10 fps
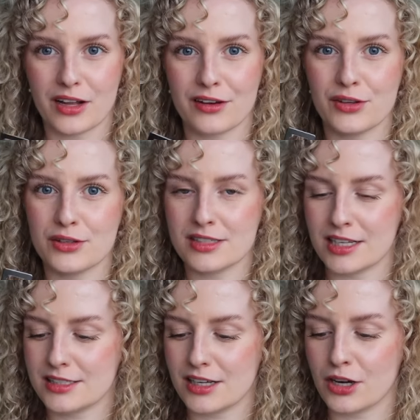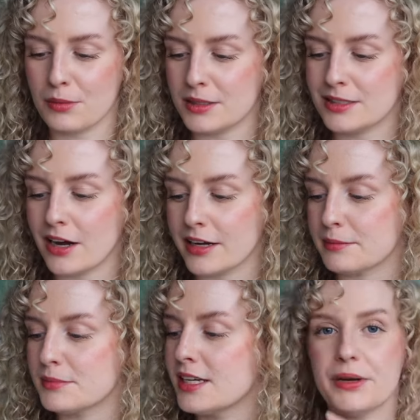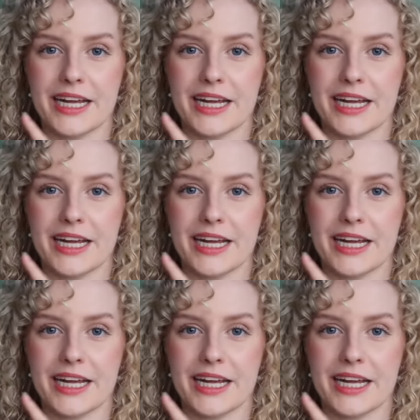I've used this a couple of times, but